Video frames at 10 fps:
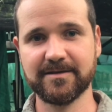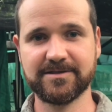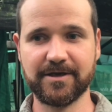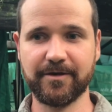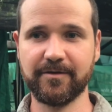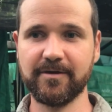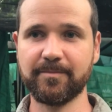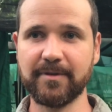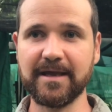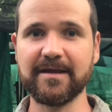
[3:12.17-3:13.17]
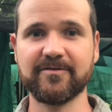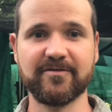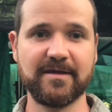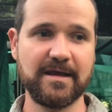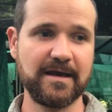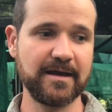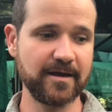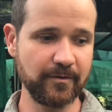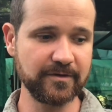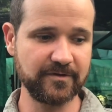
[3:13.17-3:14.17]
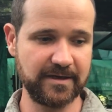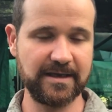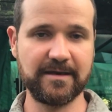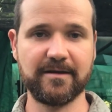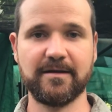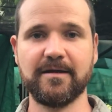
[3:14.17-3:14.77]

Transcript: So your plants are going to need